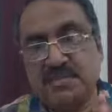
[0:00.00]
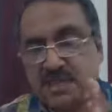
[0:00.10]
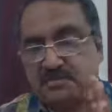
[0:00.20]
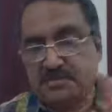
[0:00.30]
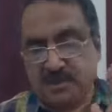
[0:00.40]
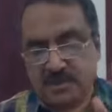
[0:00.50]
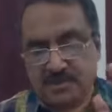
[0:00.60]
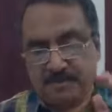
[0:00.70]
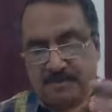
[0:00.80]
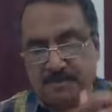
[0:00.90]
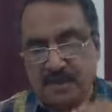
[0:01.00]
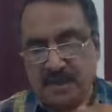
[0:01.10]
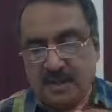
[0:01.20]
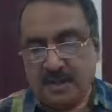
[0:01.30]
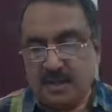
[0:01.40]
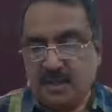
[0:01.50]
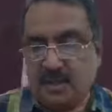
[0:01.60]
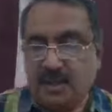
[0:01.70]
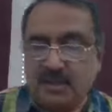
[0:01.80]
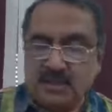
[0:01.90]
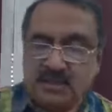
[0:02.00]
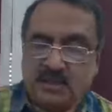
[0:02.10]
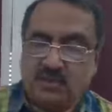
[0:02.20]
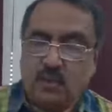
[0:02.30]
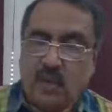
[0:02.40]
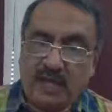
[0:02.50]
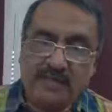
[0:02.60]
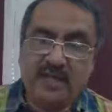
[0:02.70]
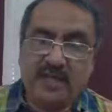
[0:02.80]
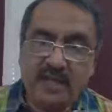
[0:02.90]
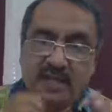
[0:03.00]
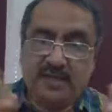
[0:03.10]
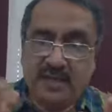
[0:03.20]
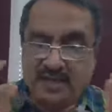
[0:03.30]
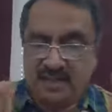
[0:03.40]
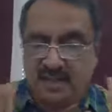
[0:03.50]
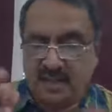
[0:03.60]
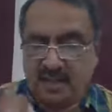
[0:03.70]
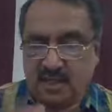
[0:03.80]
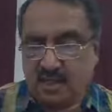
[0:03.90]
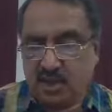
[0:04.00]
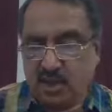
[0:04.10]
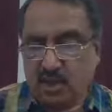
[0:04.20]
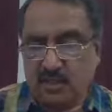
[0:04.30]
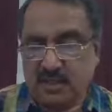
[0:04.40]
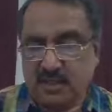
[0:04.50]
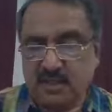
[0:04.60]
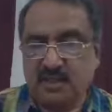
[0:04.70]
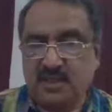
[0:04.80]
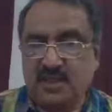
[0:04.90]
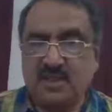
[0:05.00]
dispersed. So why we need these documents? This